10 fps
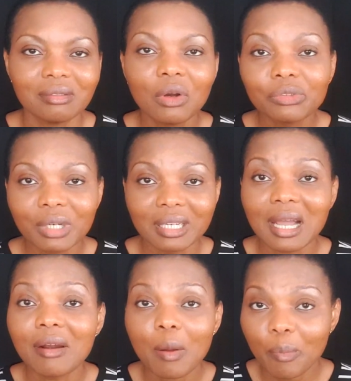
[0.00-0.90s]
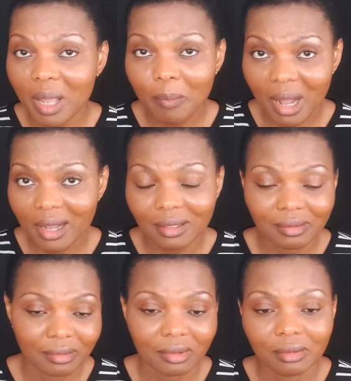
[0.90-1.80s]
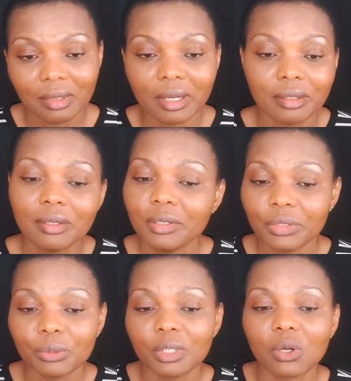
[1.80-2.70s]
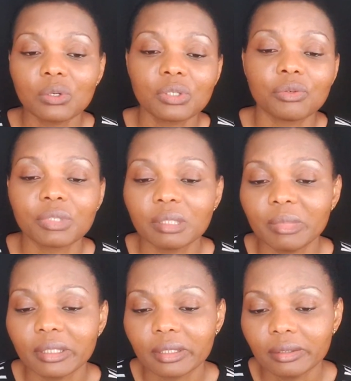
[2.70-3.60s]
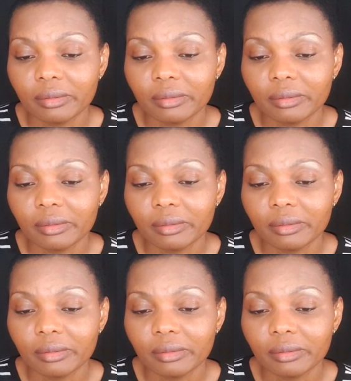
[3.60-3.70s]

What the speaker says: 100 naira per bag, yeah, to the cost of cement.